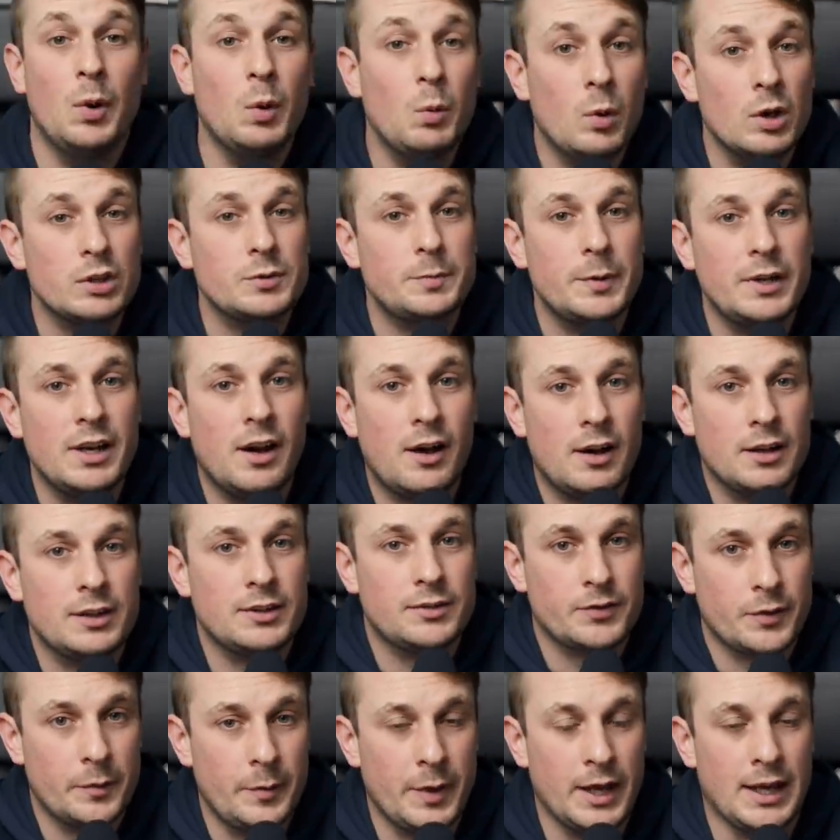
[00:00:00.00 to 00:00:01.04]
But what's been
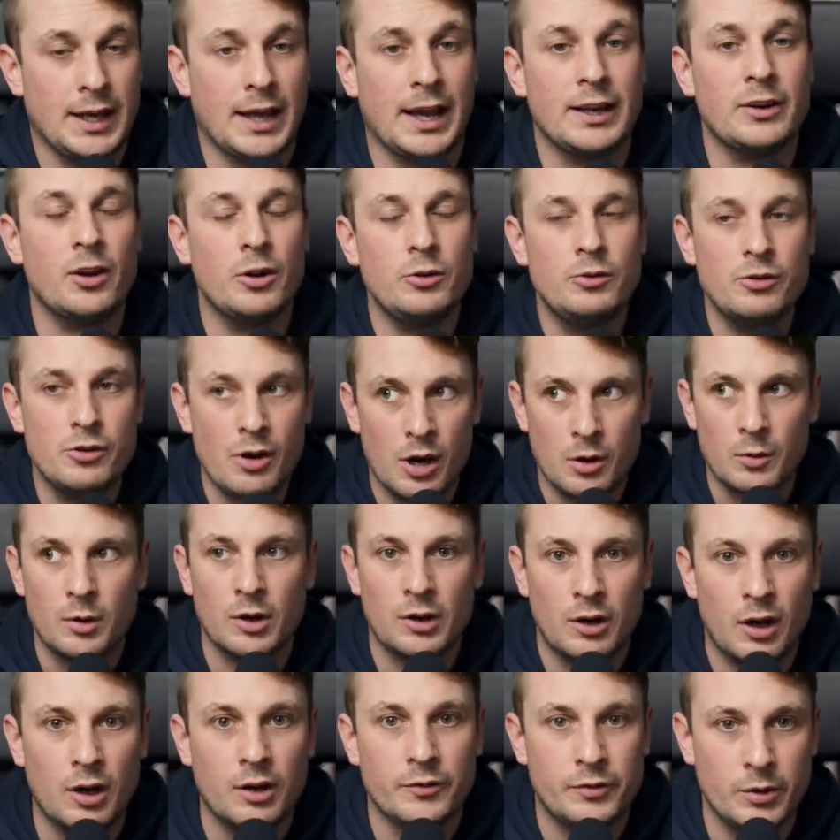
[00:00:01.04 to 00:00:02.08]
hardest for me, and I know a
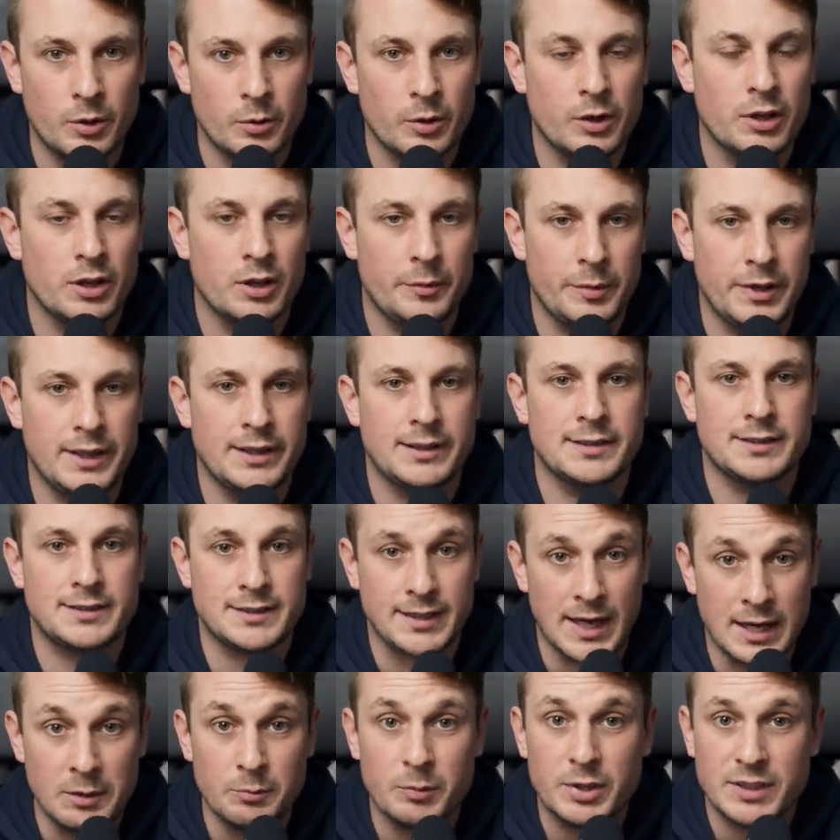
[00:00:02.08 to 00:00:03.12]
lot of you are going to be in the
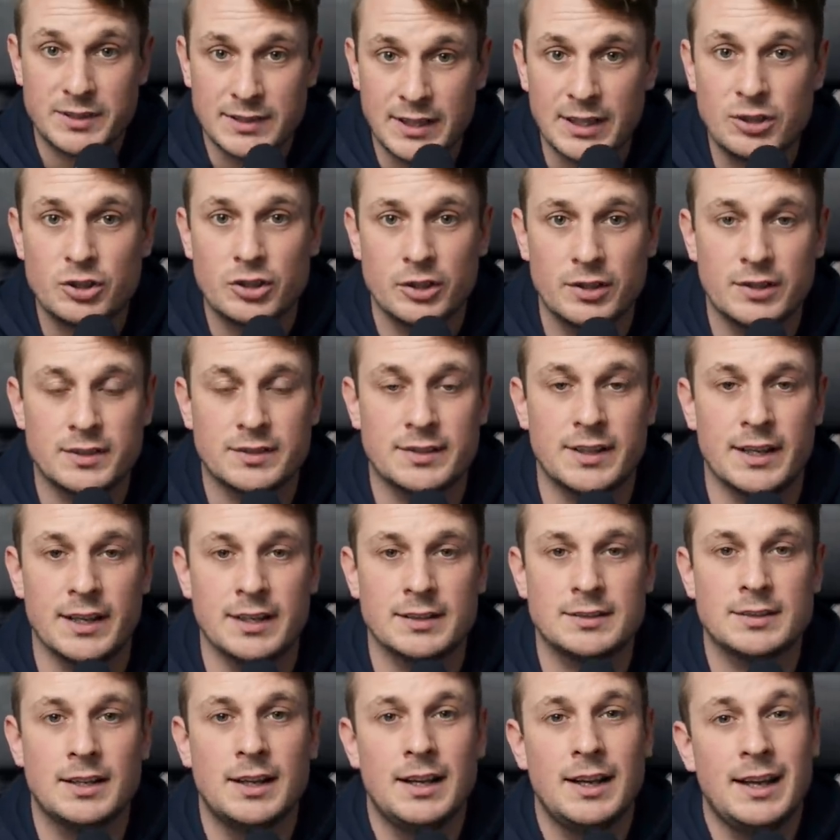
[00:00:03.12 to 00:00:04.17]
same position as
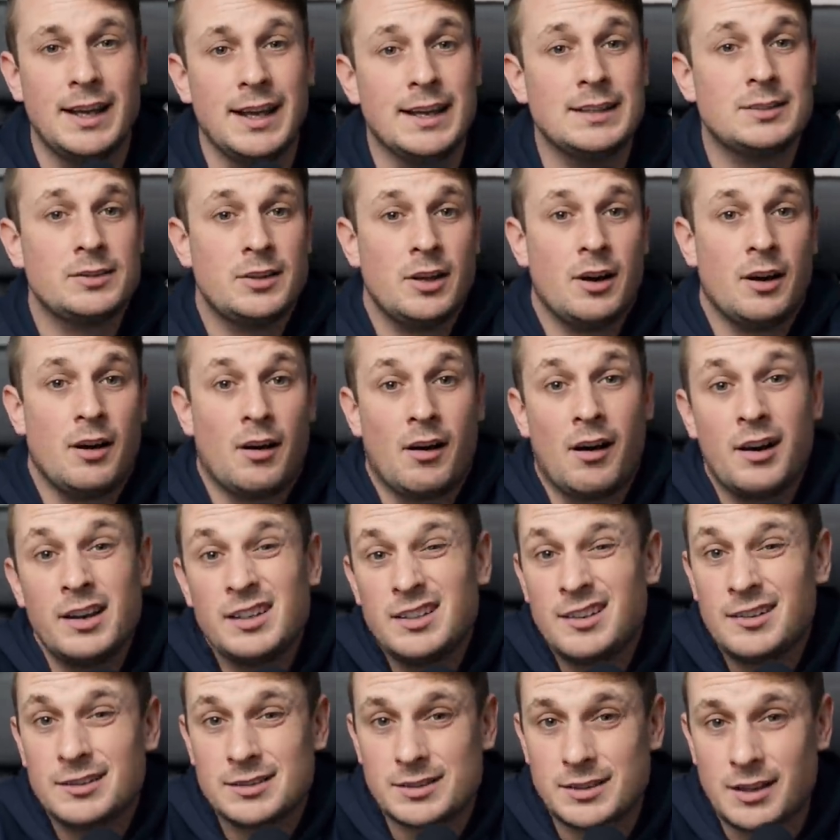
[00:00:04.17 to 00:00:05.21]
this, is that I
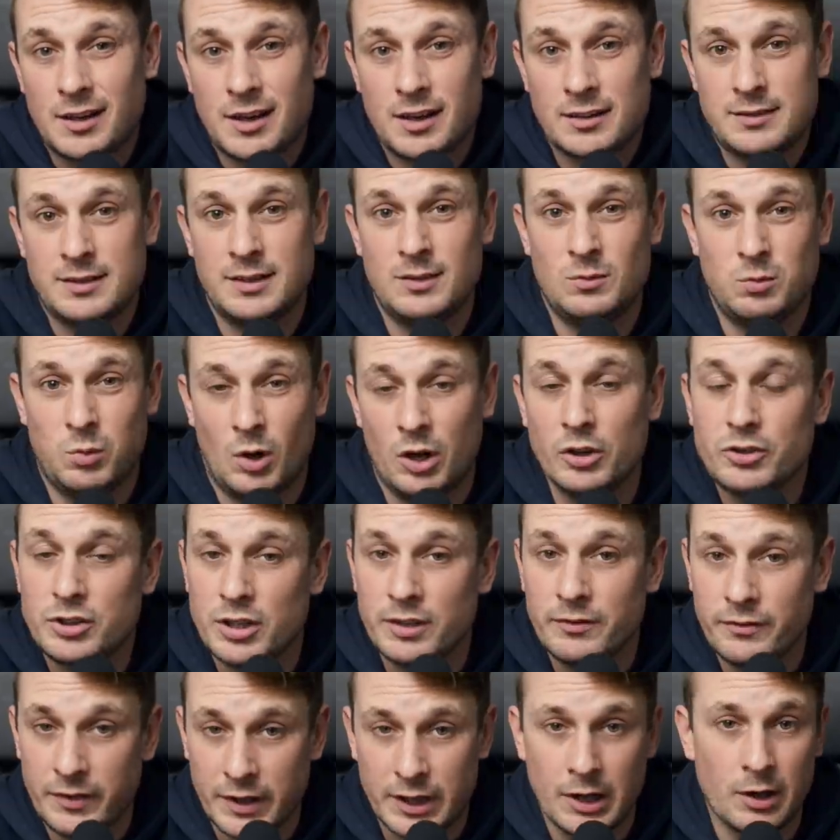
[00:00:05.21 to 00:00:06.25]
got started
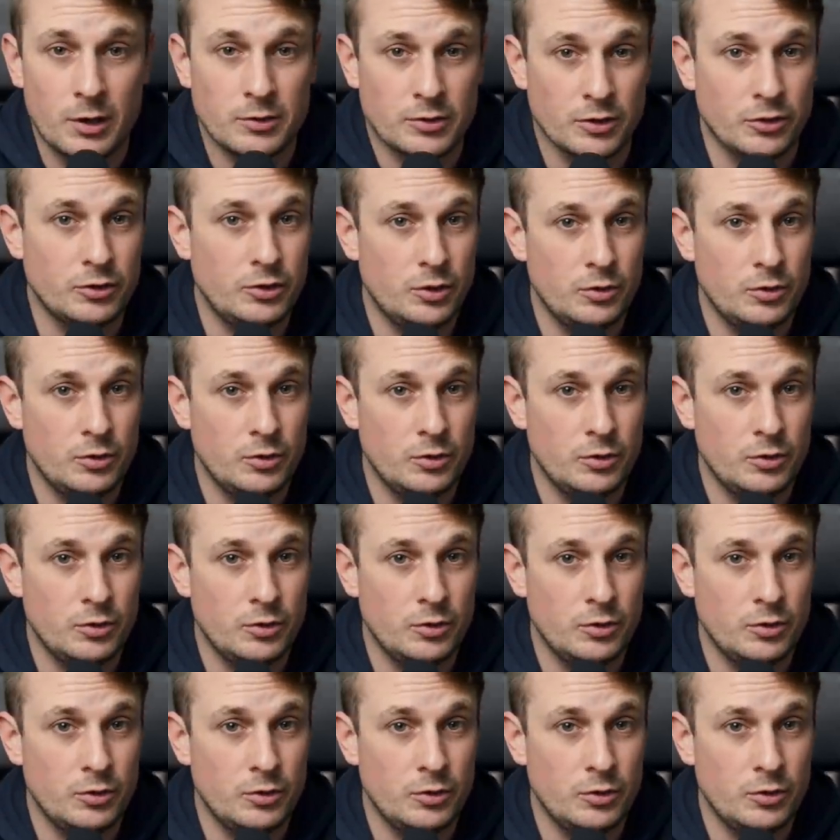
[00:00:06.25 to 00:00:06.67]
watching videos on